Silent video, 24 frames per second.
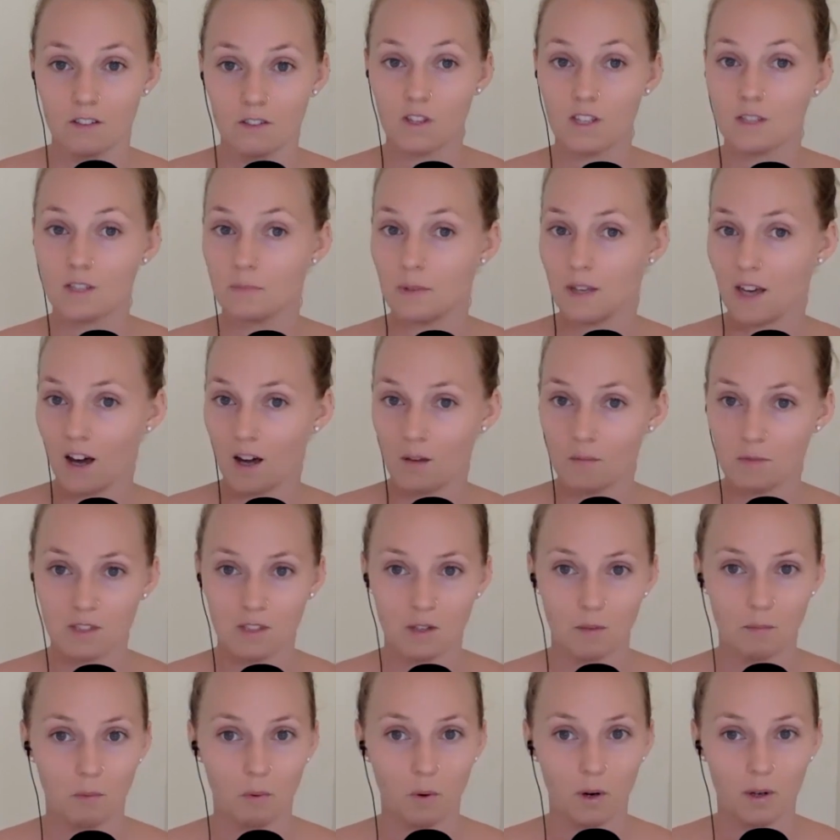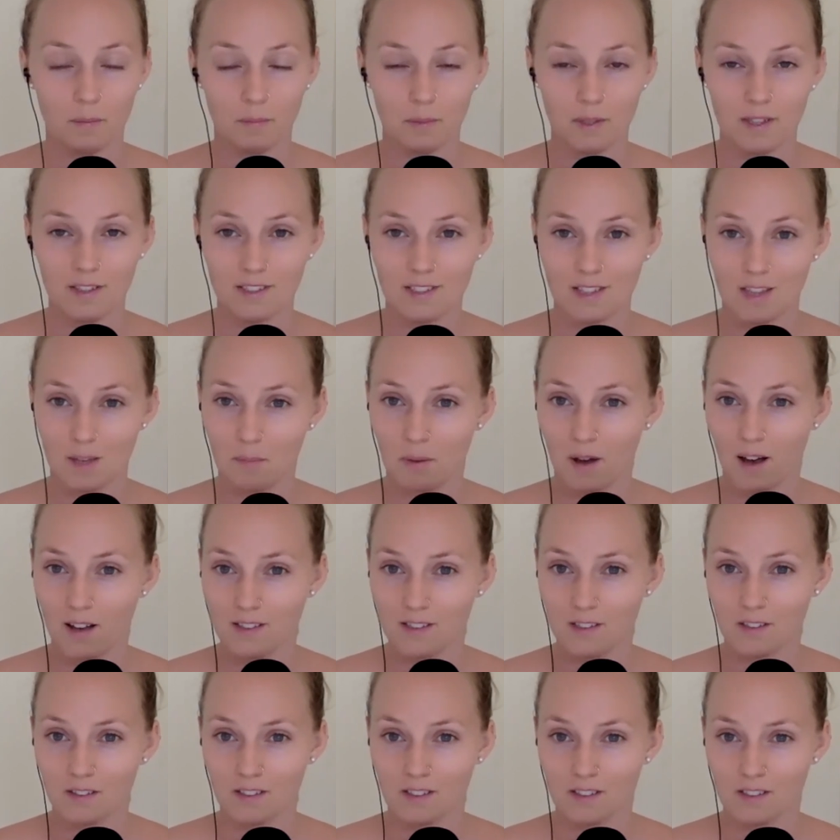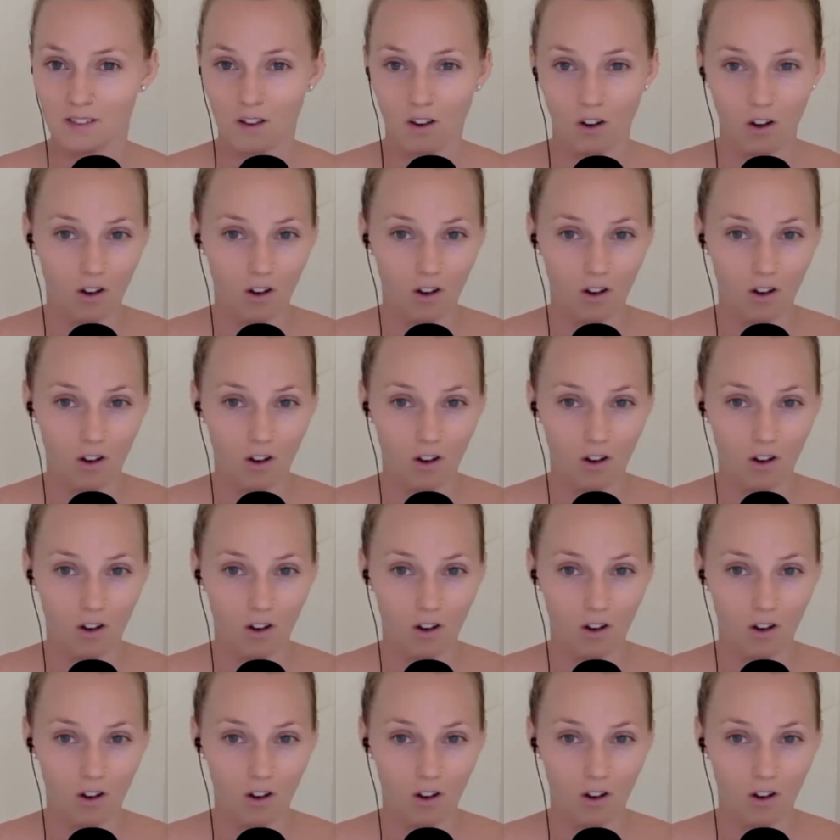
This becomes an important piece of the puzzle is,